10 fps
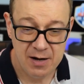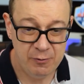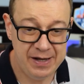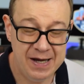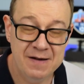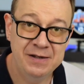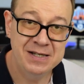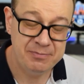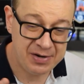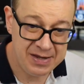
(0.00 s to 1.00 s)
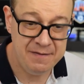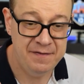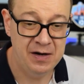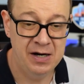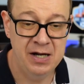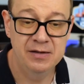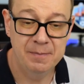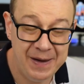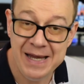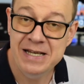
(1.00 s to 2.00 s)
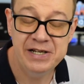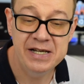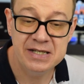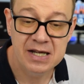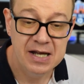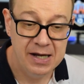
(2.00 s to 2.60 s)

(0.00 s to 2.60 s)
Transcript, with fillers: we have these predefined pages.